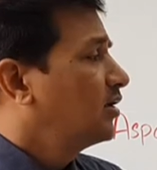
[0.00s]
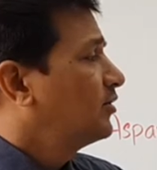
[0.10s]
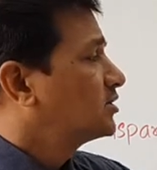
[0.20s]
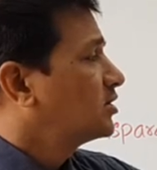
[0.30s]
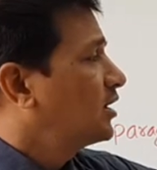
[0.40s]

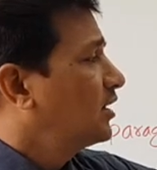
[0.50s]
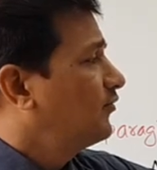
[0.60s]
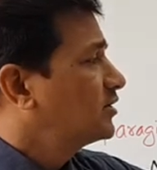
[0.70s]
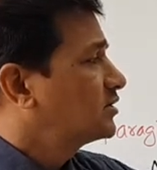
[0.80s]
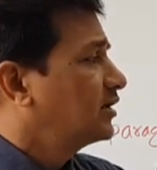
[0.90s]
which are
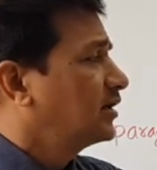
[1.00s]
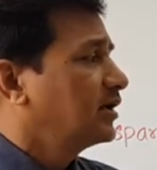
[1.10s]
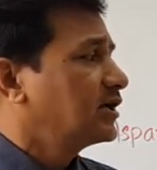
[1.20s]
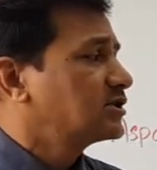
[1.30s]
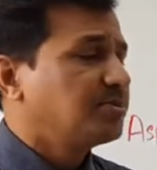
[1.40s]
deficient
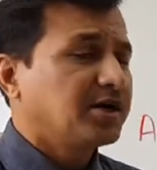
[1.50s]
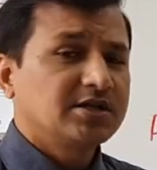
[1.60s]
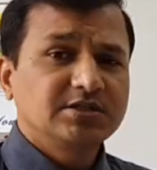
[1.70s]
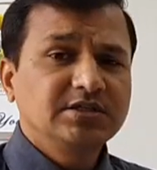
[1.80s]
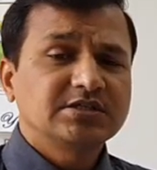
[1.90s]
in
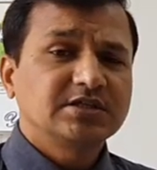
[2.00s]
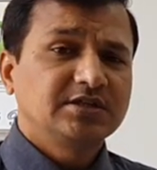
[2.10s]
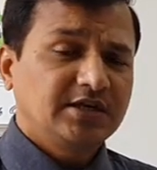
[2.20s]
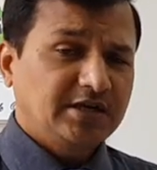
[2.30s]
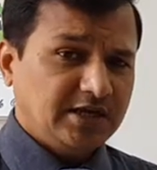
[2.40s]
asparagine
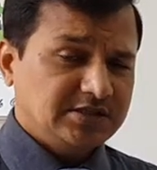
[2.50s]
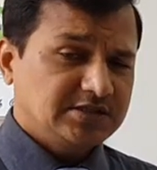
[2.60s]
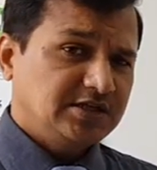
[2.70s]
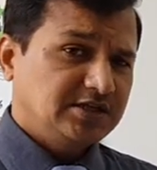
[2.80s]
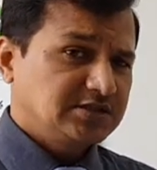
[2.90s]

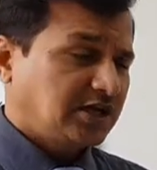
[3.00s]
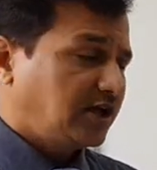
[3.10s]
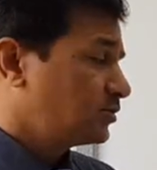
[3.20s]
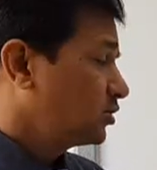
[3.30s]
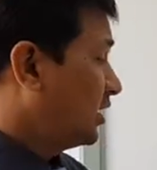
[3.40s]
synthetase
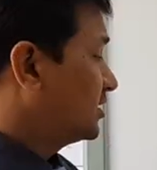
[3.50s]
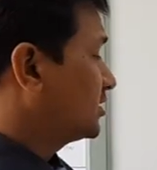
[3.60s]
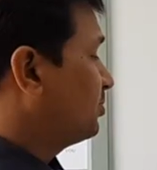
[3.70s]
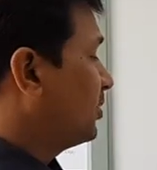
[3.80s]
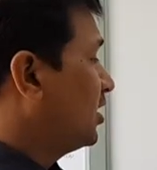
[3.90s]
enzyme. So
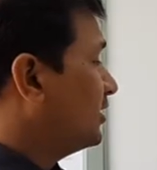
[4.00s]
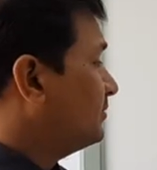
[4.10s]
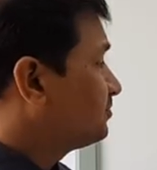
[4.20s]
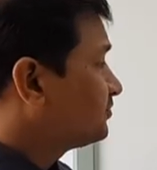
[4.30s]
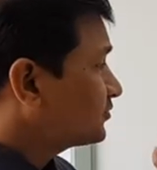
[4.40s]
ELSPAR